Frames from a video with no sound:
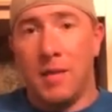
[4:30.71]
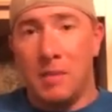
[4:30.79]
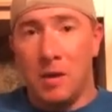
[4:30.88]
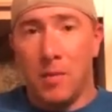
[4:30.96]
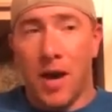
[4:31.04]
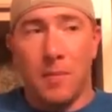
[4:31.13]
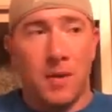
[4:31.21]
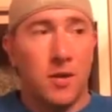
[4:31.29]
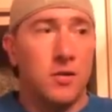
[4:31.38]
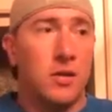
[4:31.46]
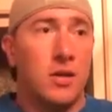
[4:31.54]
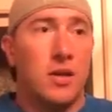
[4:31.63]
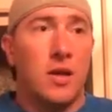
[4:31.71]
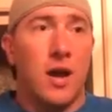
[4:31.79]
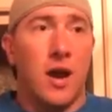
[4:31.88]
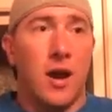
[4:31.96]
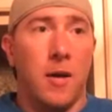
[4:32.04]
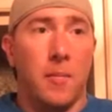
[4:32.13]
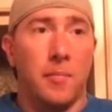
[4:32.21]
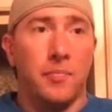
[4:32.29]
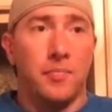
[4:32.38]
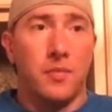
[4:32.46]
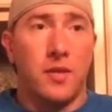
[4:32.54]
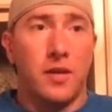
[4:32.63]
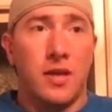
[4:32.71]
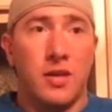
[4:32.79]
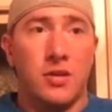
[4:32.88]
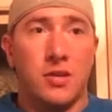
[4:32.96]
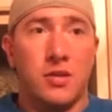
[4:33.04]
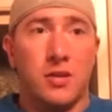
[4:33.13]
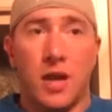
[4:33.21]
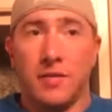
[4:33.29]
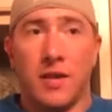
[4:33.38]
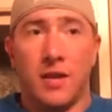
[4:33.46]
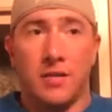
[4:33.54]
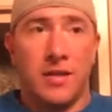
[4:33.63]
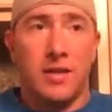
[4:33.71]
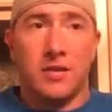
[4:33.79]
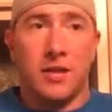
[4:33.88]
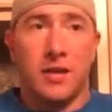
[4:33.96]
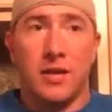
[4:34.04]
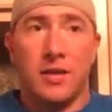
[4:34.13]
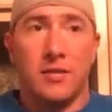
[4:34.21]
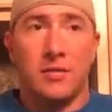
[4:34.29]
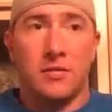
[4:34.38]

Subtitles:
meal by meal. It's not that it leads to any,